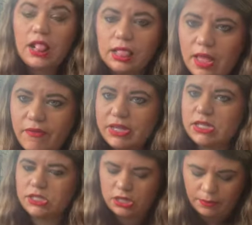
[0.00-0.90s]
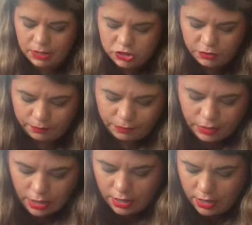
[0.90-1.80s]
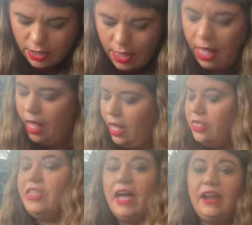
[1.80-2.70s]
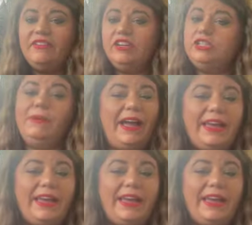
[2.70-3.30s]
Love it so much. Then I finished a book I